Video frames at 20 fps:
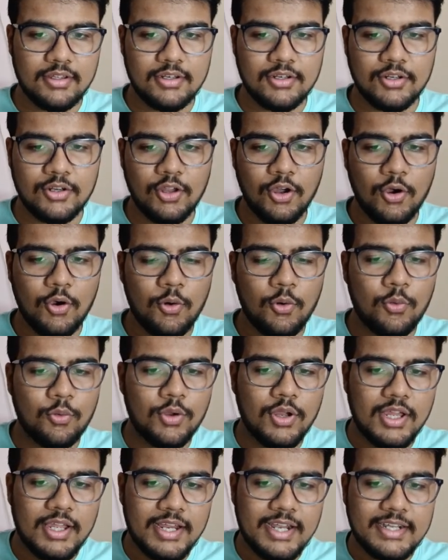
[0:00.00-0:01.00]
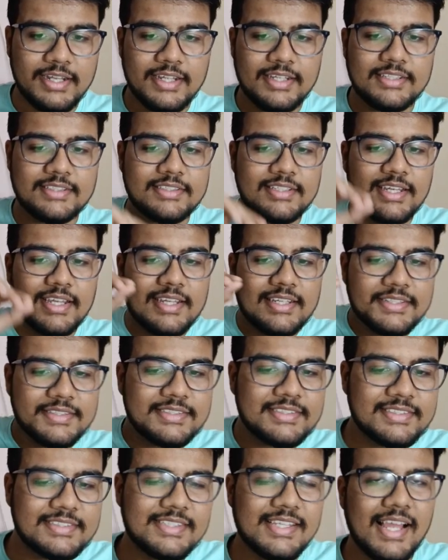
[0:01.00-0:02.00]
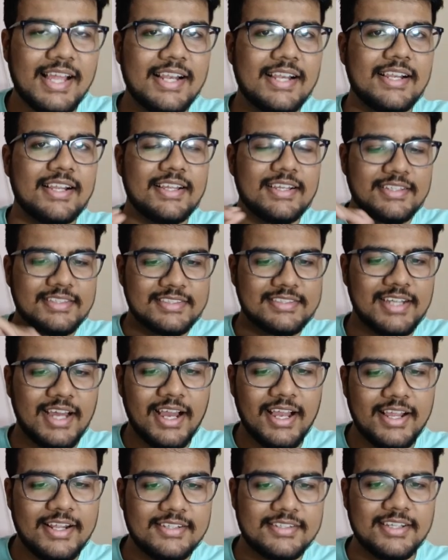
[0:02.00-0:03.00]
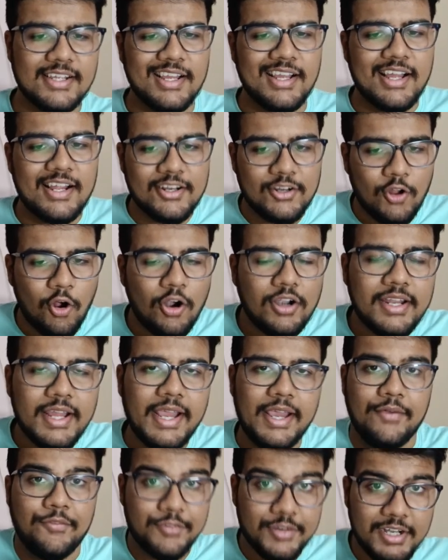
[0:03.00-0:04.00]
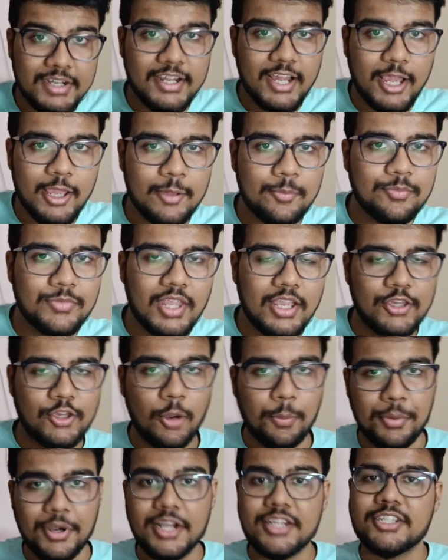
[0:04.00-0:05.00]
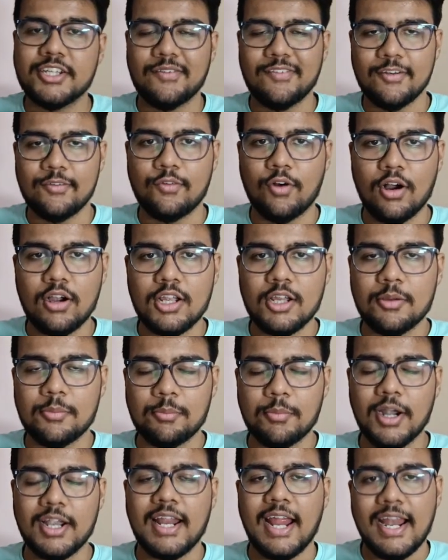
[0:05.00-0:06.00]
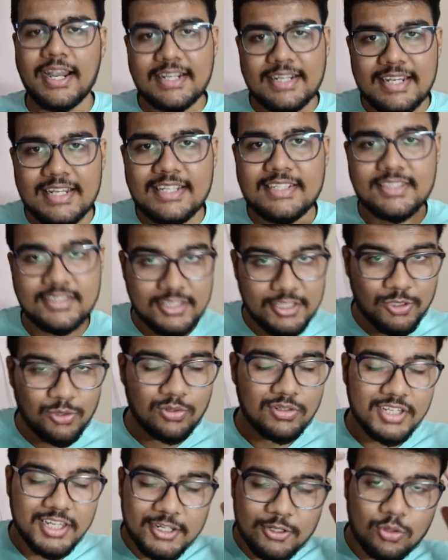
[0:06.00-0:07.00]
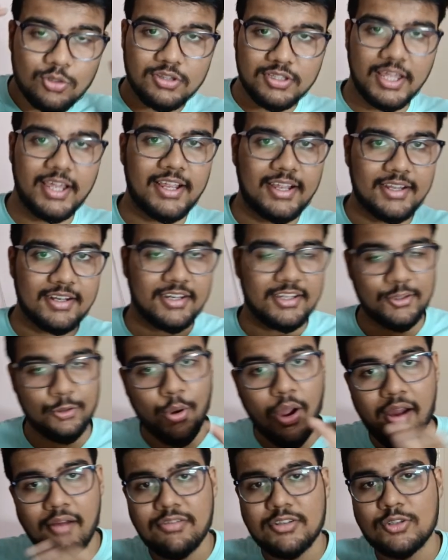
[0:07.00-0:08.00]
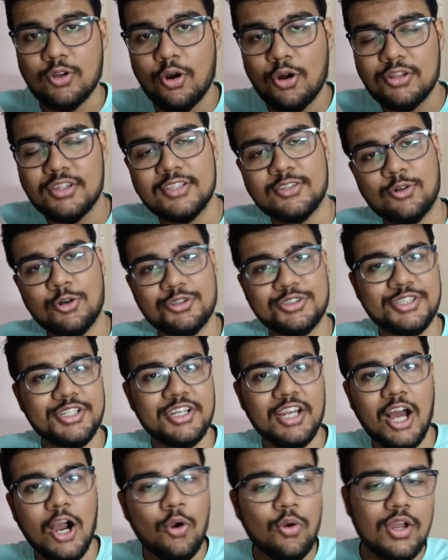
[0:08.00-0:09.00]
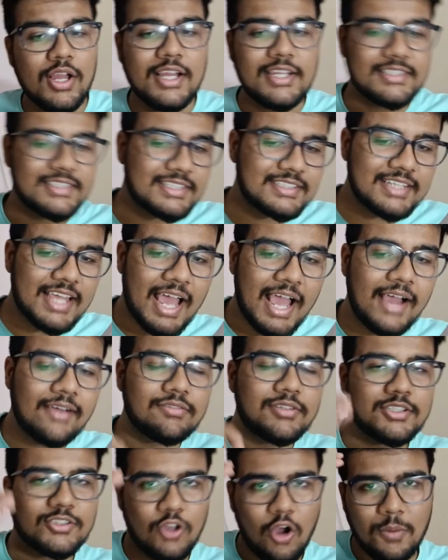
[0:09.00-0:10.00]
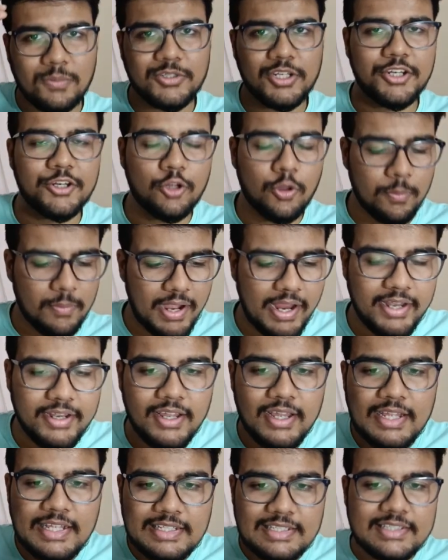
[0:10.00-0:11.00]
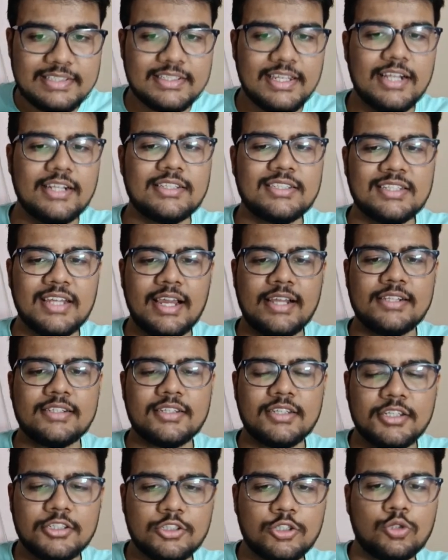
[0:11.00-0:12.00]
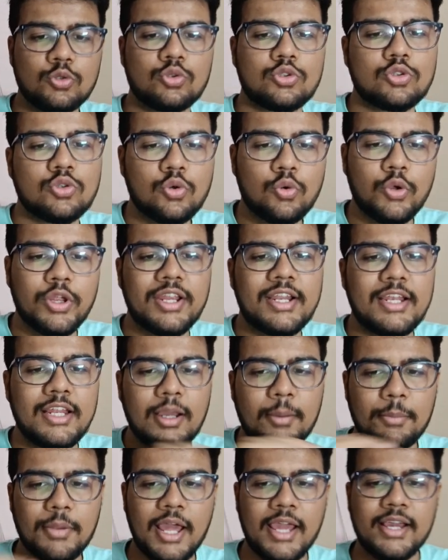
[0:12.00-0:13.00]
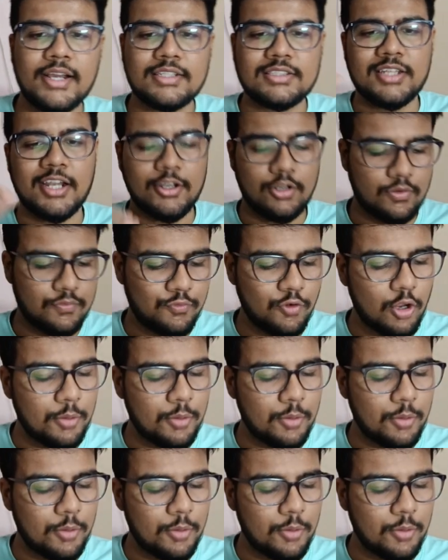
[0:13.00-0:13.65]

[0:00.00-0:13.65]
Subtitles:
No, it is cell styles. Not every time your prediction will work, but at least you need to think. You have solved this question now. Just have this option in your mind. Cell styles is used to quickly apply a set of